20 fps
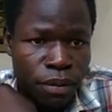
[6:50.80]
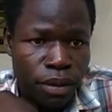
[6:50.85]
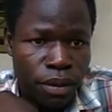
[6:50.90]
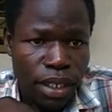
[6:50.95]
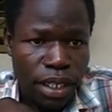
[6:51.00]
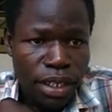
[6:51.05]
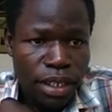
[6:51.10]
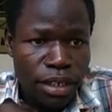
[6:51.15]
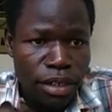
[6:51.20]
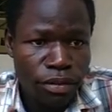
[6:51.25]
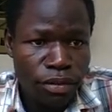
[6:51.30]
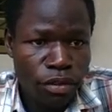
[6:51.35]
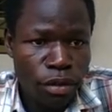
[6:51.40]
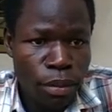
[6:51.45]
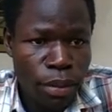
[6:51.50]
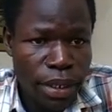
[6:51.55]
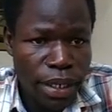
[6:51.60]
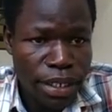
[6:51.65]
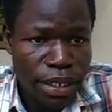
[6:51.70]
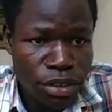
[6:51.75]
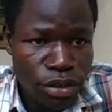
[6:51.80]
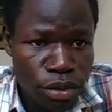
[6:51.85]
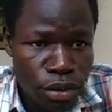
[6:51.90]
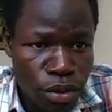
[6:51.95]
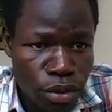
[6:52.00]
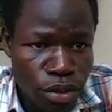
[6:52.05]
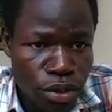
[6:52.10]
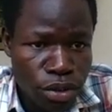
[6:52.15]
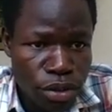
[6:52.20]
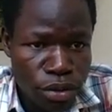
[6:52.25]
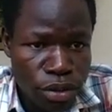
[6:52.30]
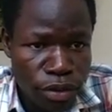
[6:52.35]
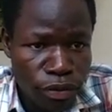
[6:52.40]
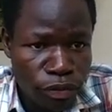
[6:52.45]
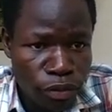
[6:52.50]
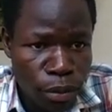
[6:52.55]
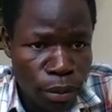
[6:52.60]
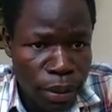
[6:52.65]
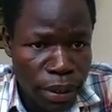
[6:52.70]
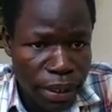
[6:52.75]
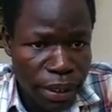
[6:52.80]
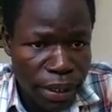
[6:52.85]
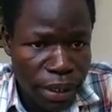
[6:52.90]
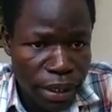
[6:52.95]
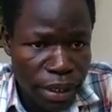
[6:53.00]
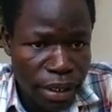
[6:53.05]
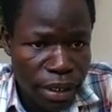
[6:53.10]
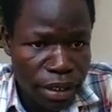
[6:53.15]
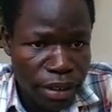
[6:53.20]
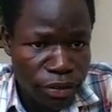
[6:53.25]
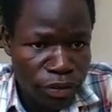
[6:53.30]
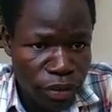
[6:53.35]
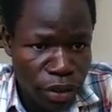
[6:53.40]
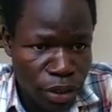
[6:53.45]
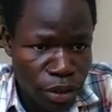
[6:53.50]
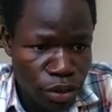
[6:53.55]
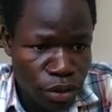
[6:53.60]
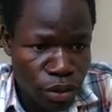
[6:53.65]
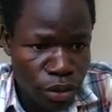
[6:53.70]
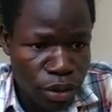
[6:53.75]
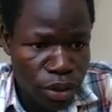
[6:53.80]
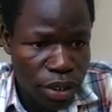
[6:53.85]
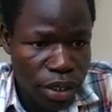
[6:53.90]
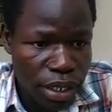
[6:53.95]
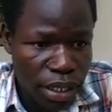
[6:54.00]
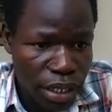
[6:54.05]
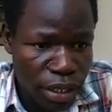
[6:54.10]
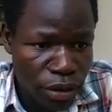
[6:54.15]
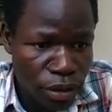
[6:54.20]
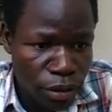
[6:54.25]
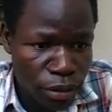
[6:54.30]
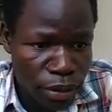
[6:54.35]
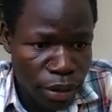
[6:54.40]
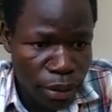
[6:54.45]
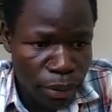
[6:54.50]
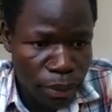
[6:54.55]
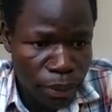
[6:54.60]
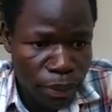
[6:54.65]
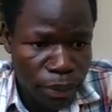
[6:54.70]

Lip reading: Edit the formula. It shows you the formula here and the function, all of them.